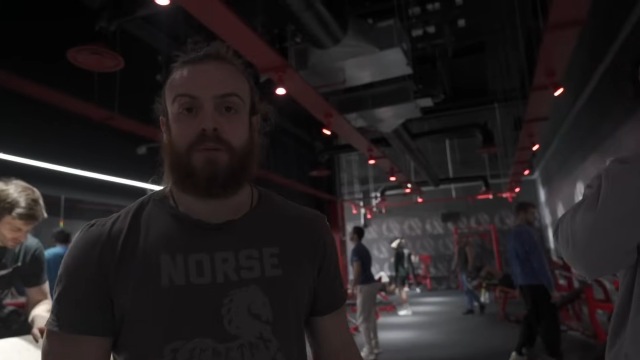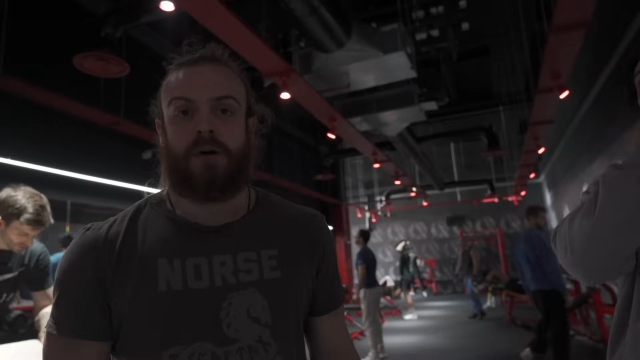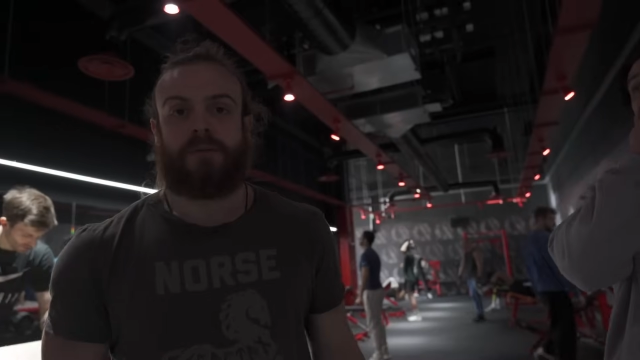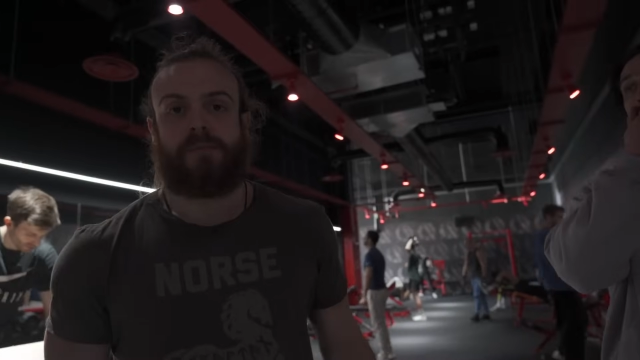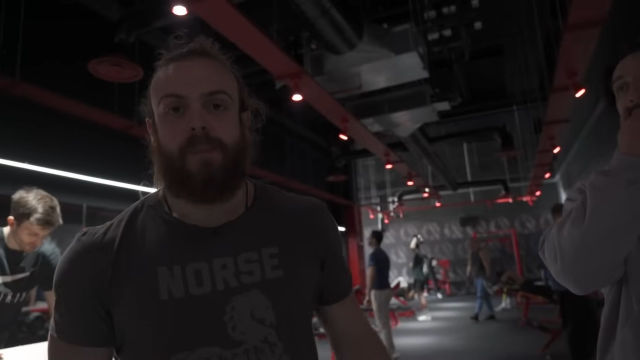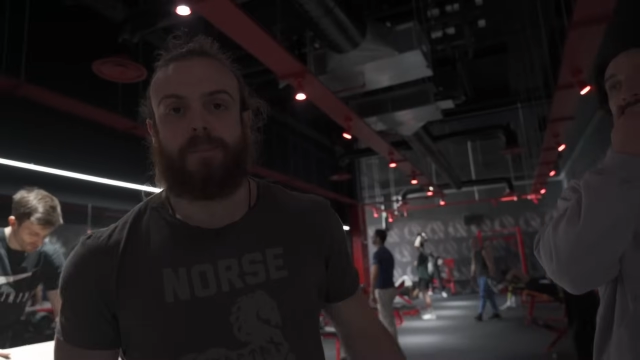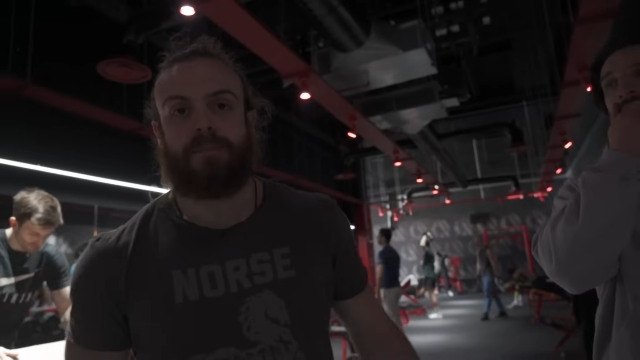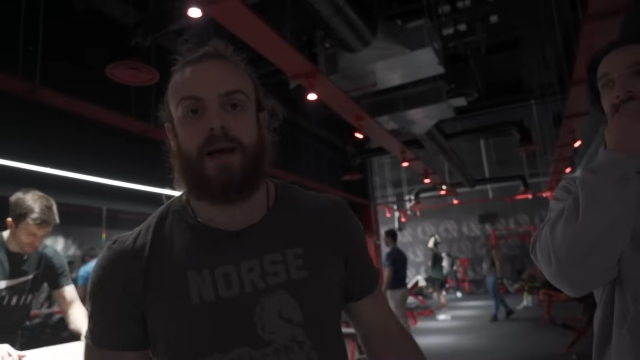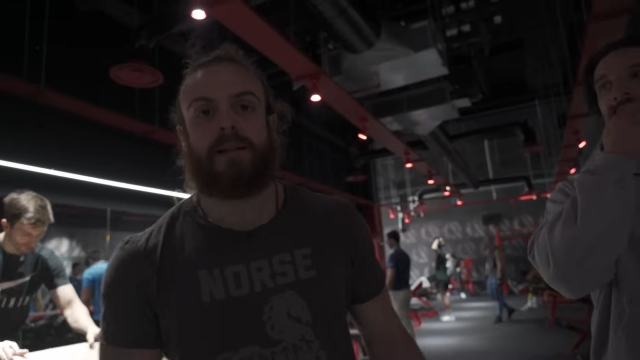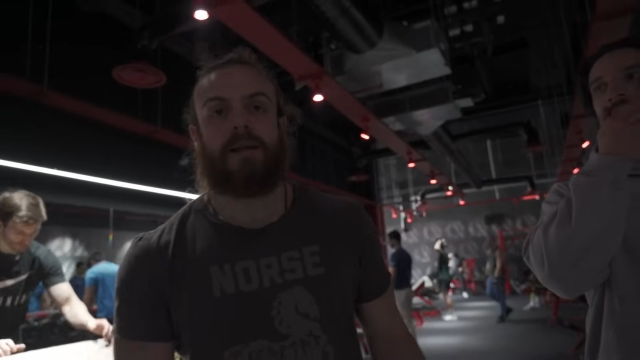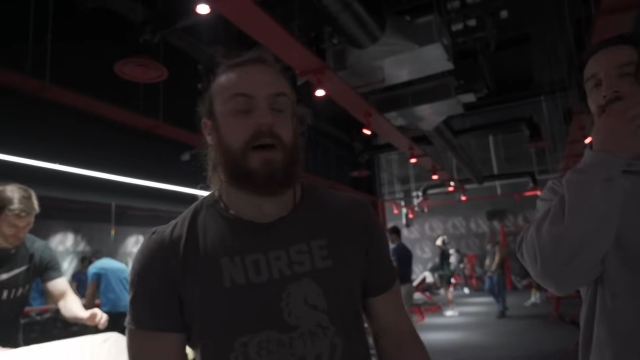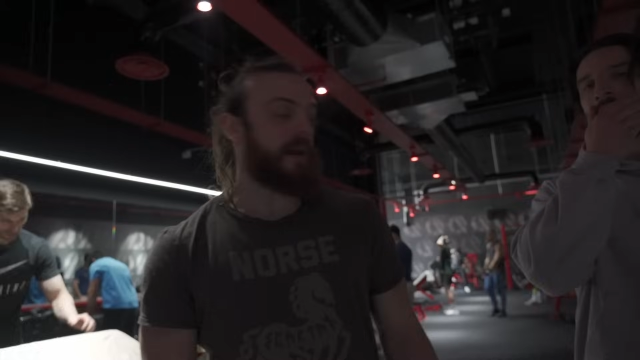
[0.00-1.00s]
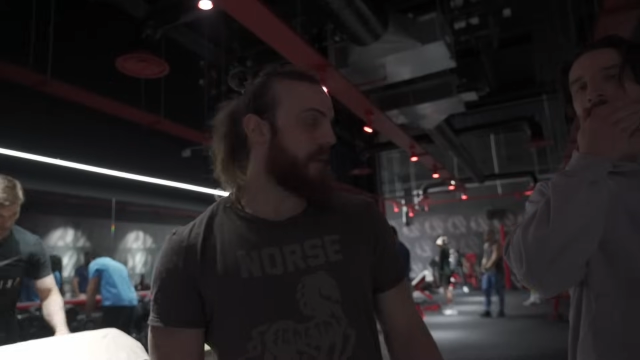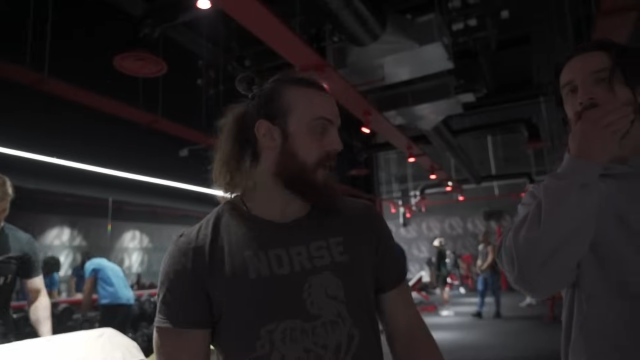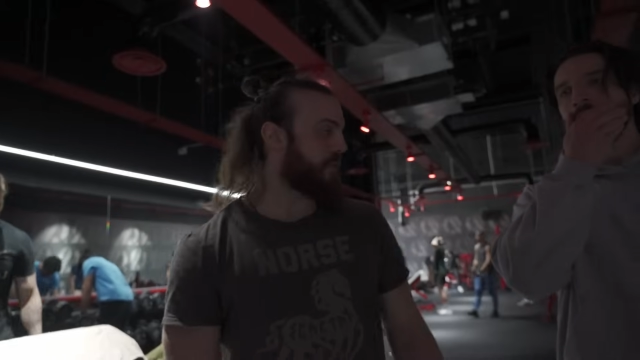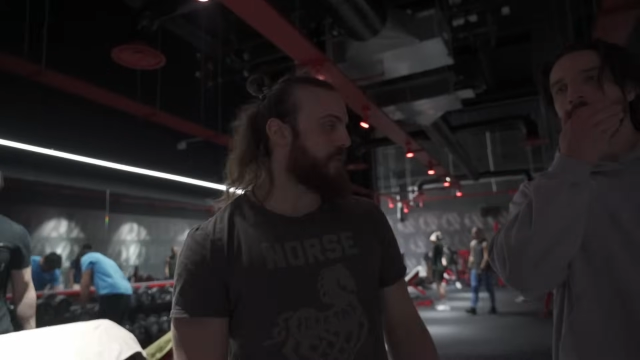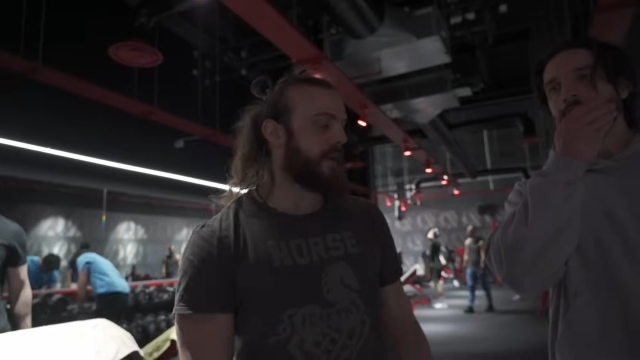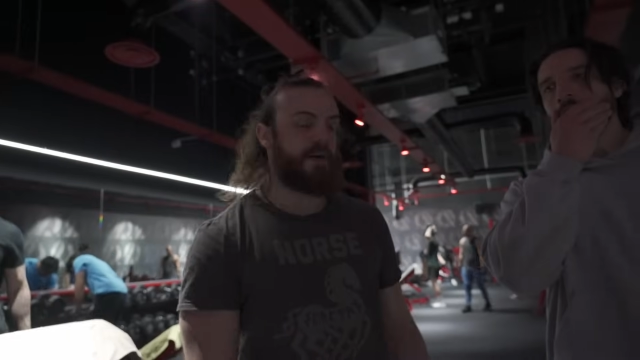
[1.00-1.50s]
is done, and I
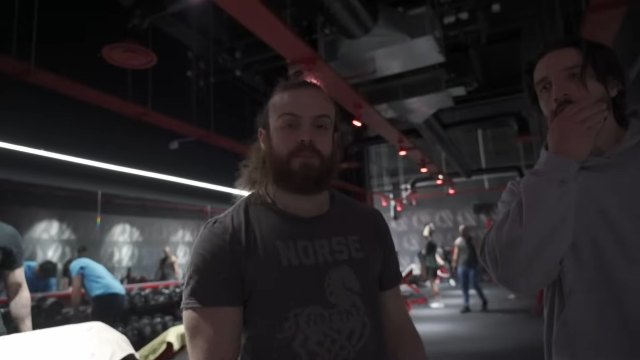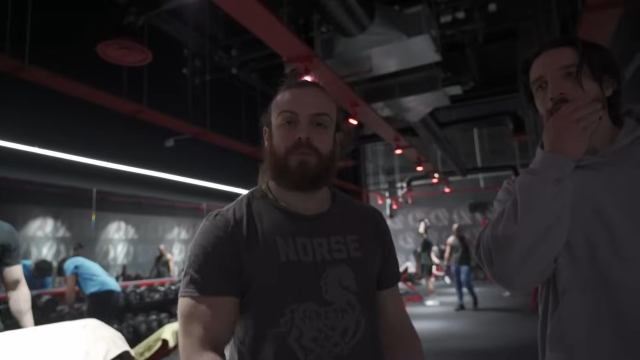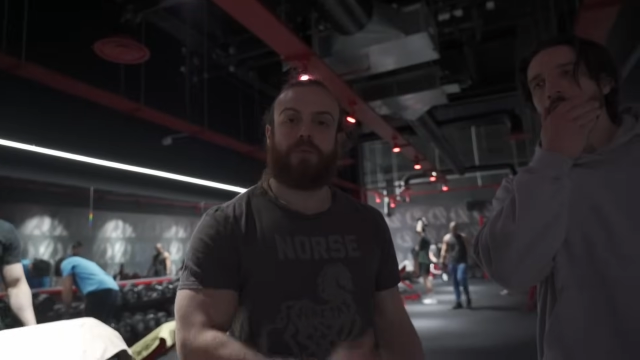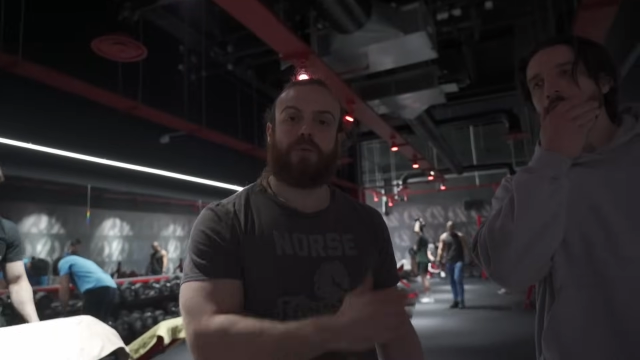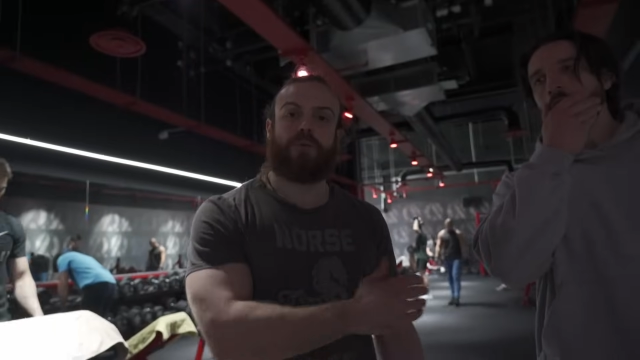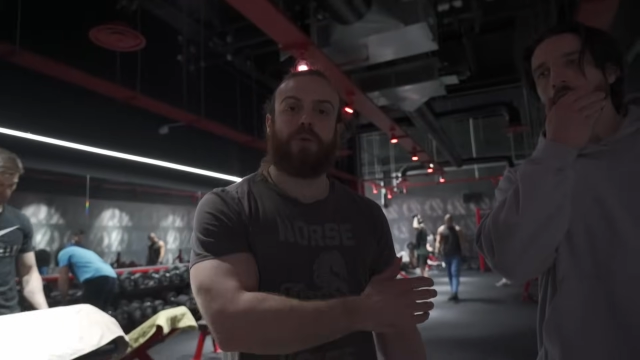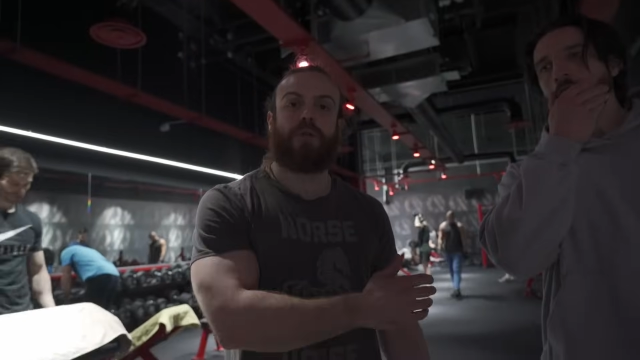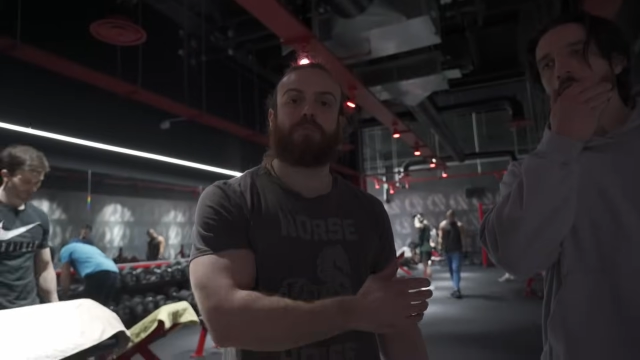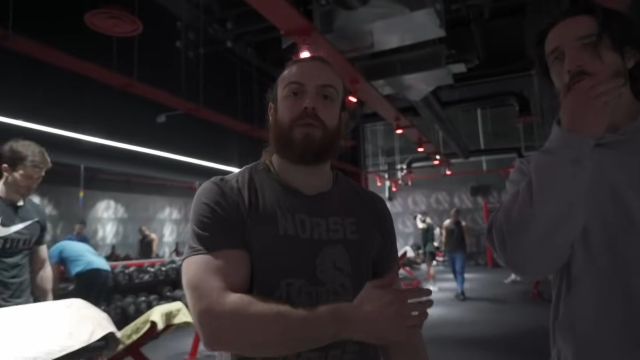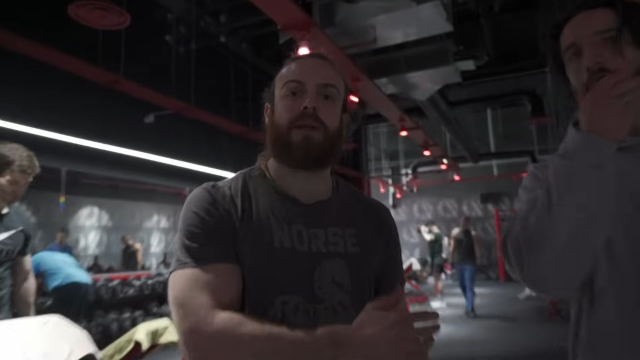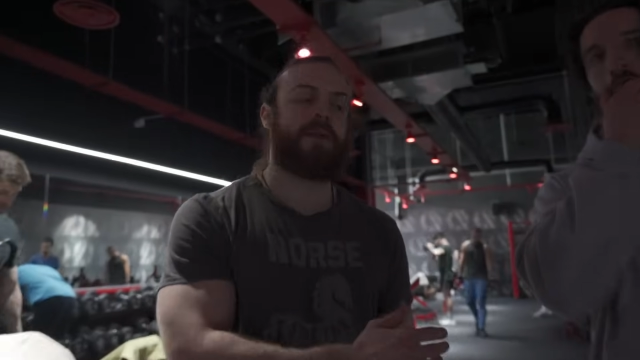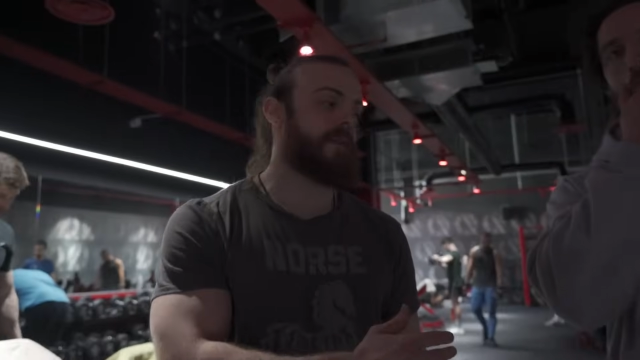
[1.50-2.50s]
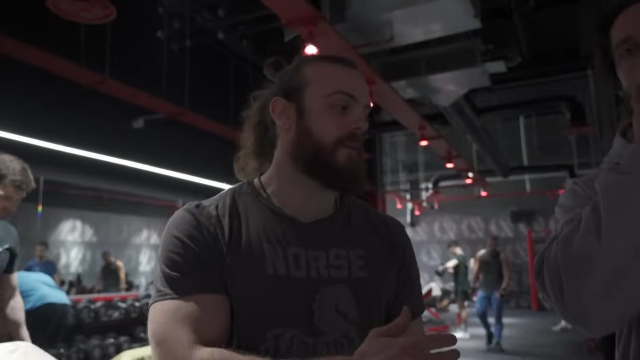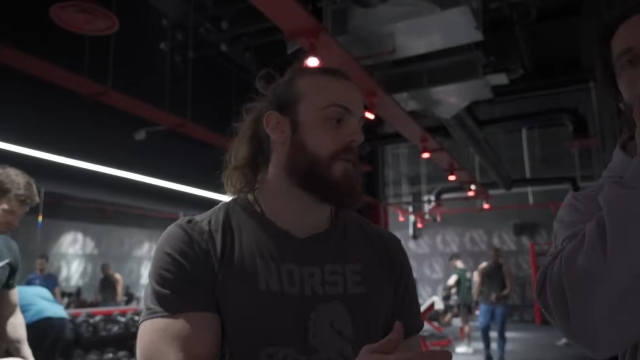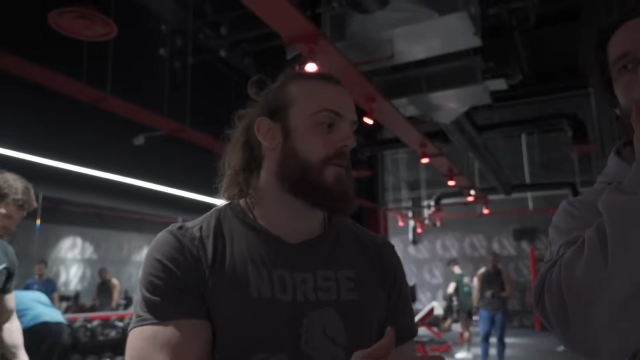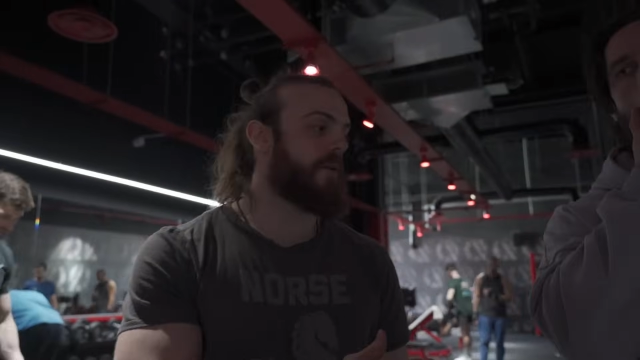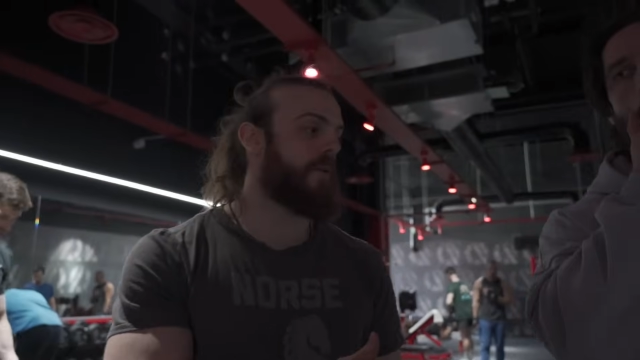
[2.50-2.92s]
might cook up to explain